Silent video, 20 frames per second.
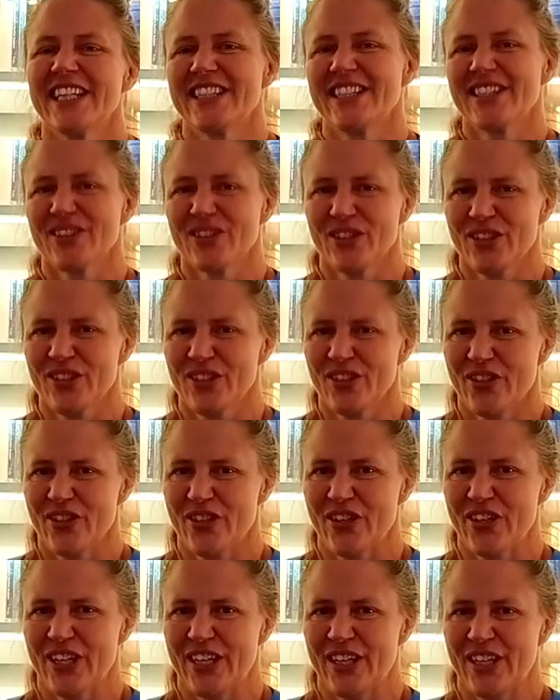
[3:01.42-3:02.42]
is also
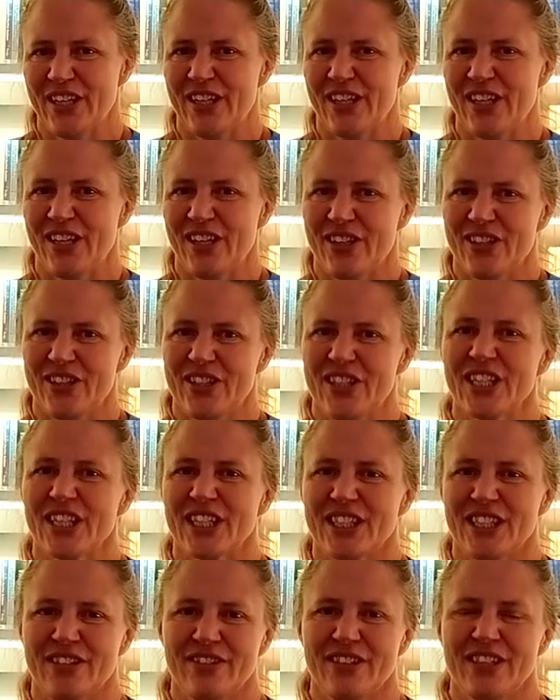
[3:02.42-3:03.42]
a large
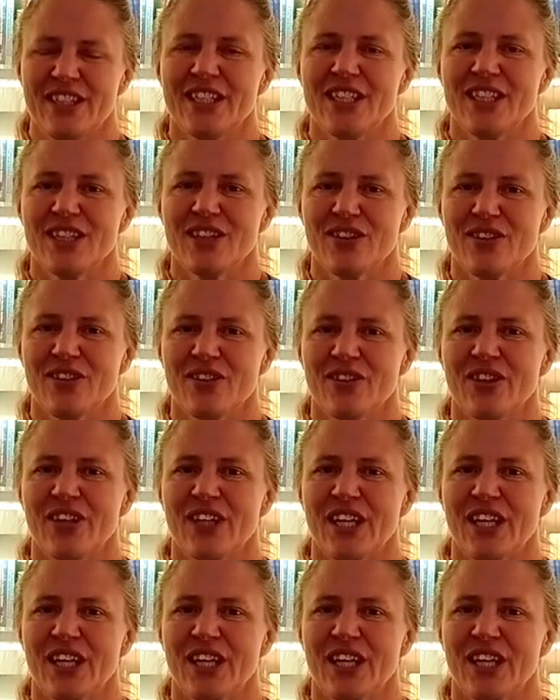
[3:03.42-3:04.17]
activity on